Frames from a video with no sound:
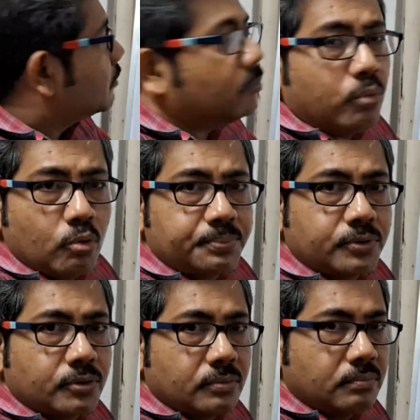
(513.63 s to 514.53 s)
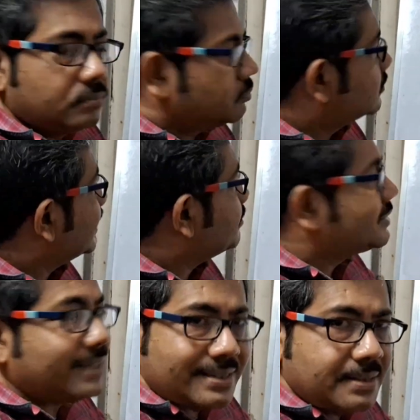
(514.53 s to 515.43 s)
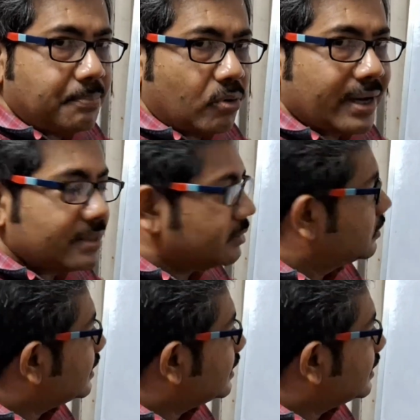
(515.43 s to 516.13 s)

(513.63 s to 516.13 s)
moves, that means reciprocate